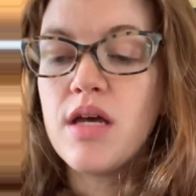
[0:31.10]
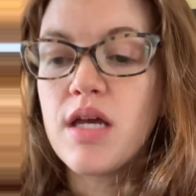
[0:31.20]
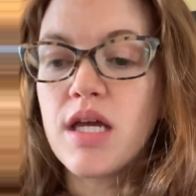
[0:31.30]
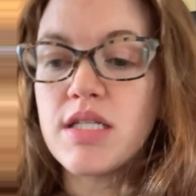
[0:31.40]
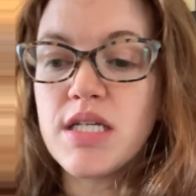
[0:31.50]

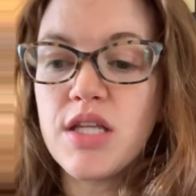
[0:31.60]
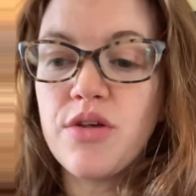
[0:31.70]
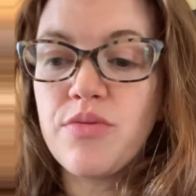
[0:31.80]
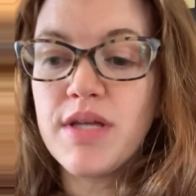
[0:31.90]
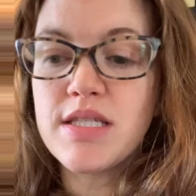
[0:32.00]

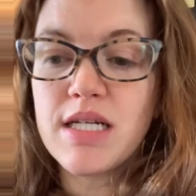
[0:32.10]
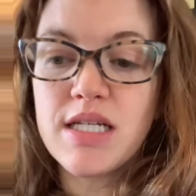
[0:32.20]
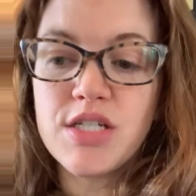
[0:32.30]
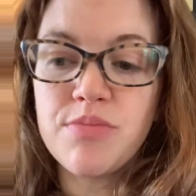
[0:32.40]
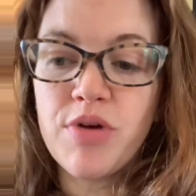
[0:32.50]
Continue with
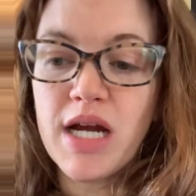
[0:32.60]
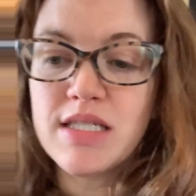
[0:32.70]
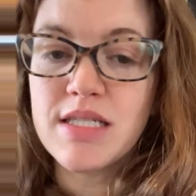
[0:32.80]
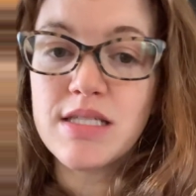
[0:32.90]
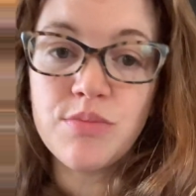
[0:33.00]
citation
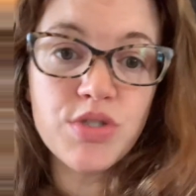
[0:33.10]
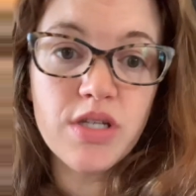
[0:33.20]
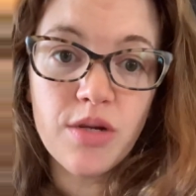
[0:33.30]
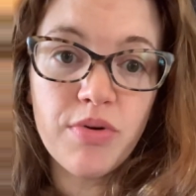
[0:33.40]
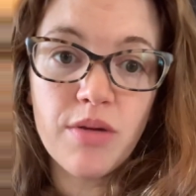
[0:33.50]
practices. I'm just
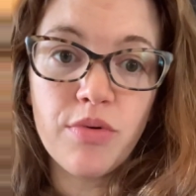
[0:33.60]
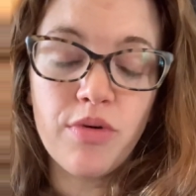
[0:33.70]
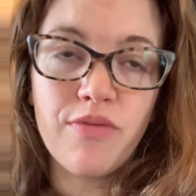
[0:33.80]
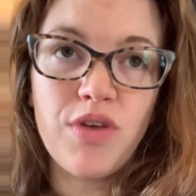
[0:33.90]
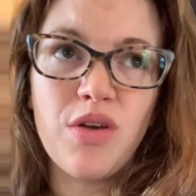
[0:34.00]
going to put up a
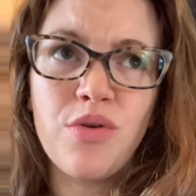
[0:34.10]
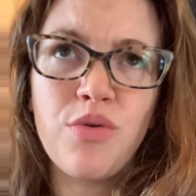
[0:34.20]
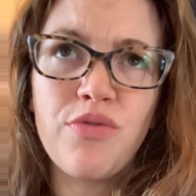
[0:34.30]
review.